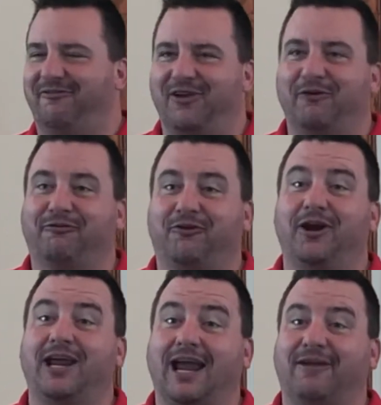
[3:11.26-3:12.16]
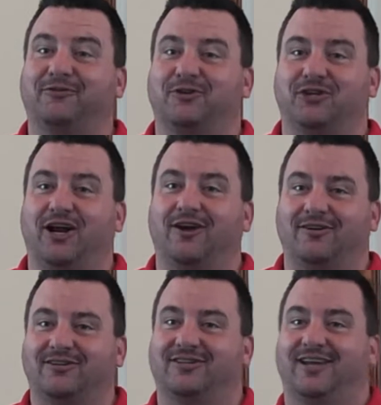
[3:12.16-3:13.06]
Feel free after
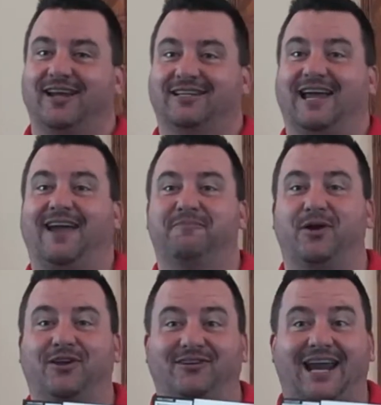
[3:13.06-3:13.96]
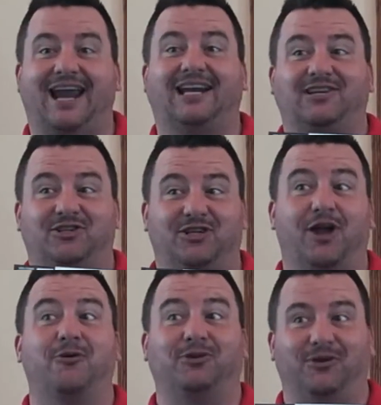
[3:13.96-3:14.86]
church. Have Brother Danny
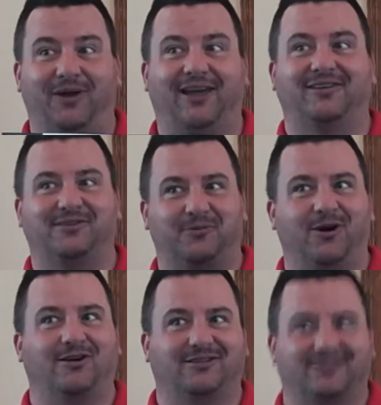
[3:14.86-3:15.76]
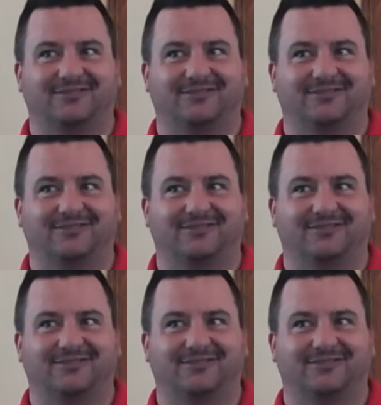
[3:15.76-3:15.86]
show you how this works.